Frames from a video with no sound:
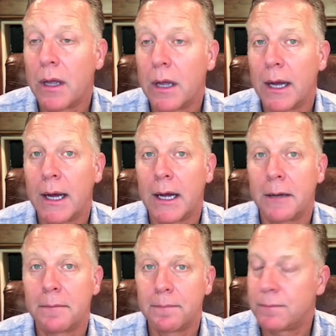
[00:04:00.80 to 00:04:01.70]

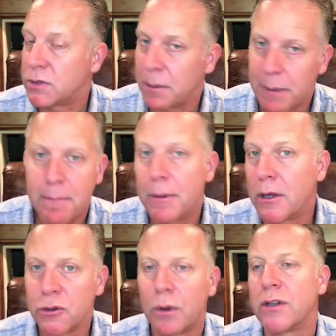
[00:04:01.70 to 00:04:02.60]
to pay
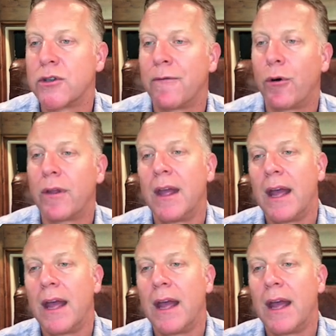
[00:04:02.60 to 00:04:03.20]
bills with and so forth.